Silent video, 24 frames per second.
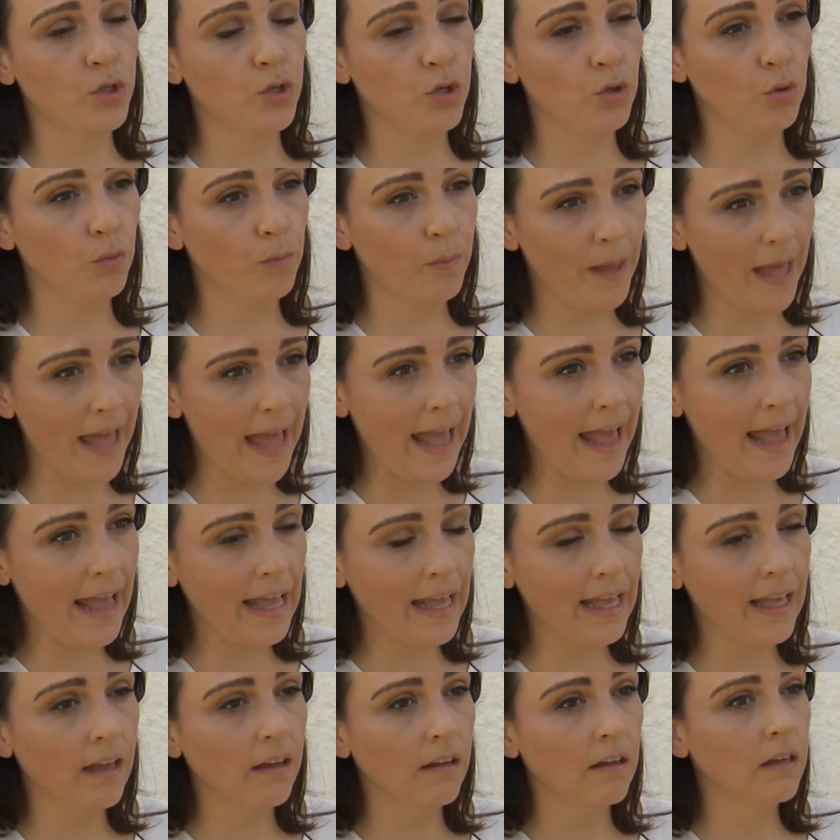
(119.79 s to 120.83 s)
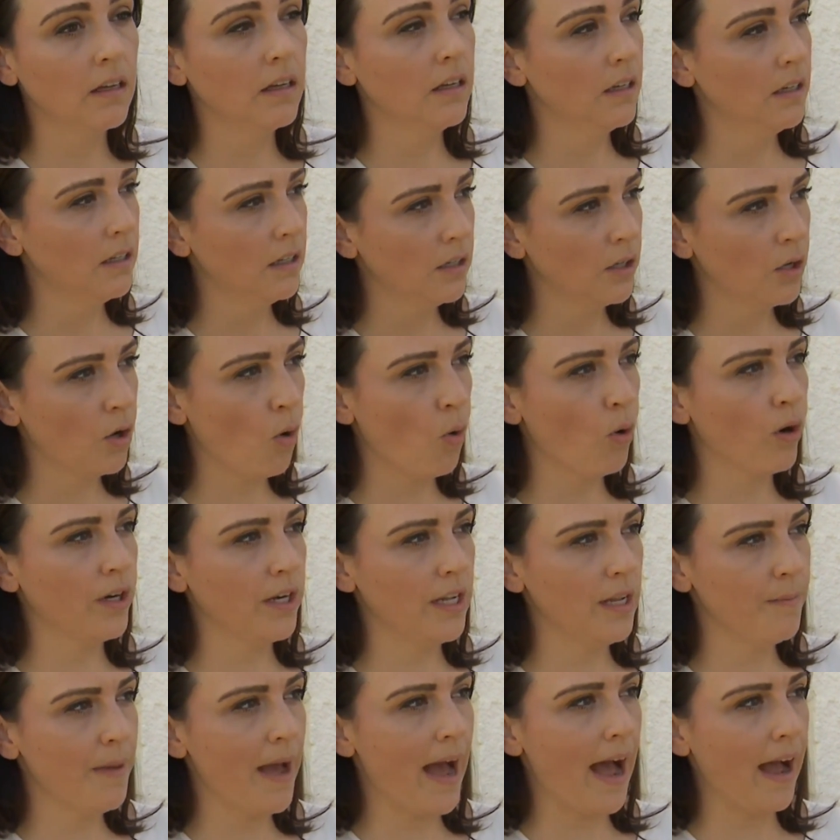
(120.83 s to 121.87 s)
to pay yeah,
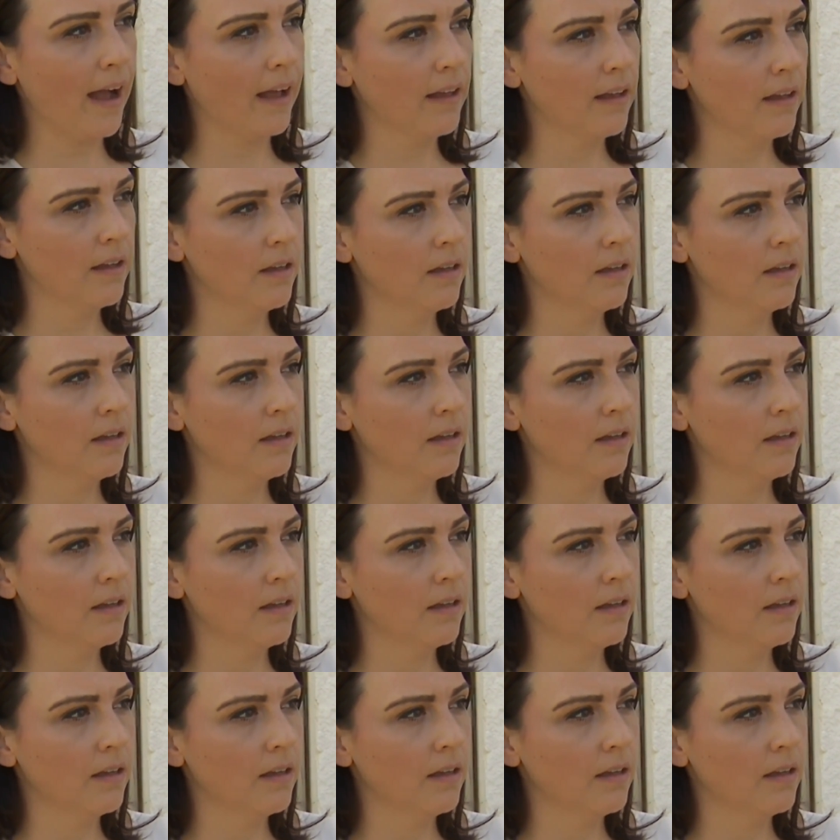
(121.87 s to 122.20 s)
Courtney yes, back.